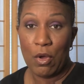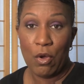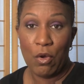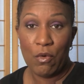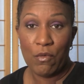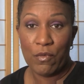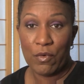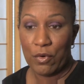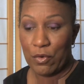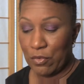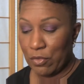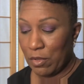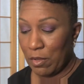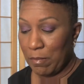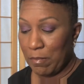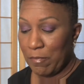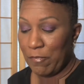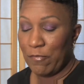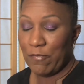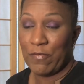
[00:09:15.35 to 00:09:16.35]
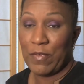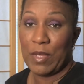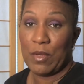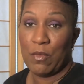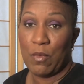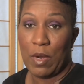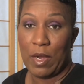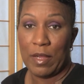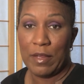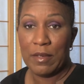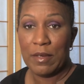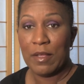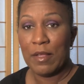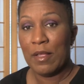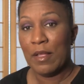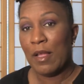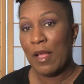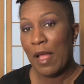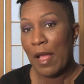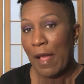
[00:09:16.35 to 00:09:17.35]
over the fig one.
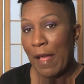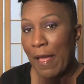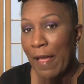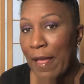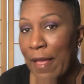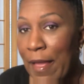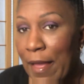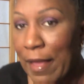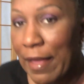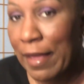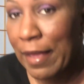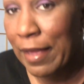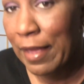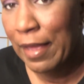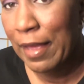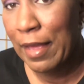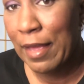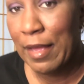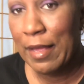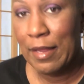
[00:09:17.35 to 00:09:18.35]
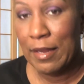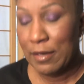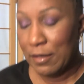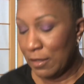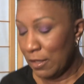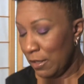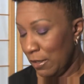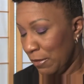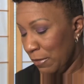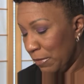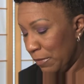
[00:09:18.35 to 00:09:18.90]
And